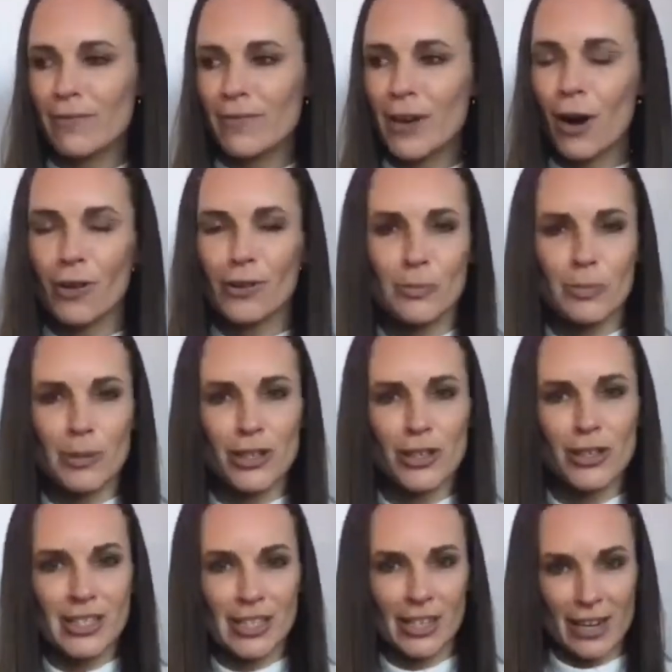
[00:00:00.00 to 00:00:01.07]
for
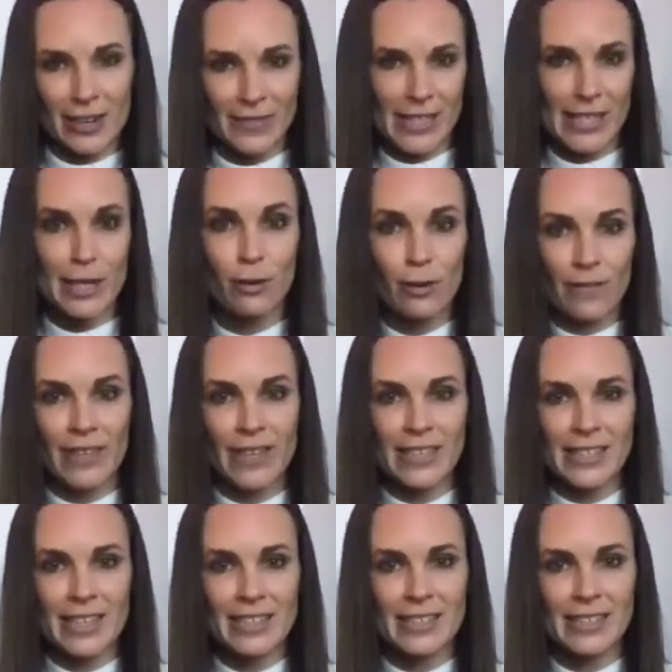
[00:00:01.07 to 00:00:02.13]
entrepreneurs to kind of see all of this
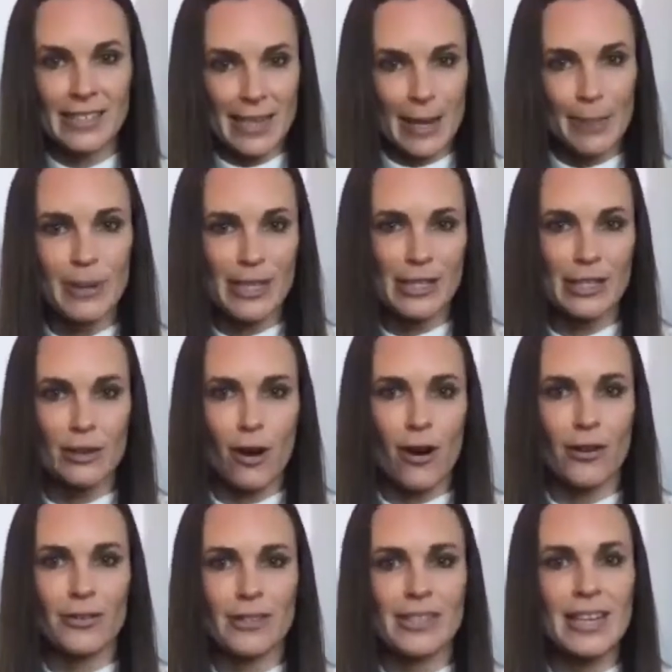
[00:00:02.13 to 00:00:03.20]
as stepping
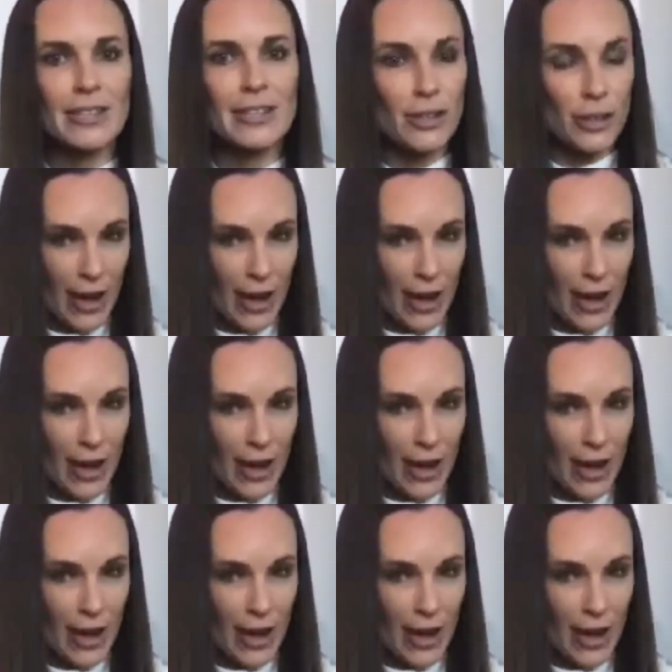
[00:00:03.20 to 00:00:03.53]
stones and,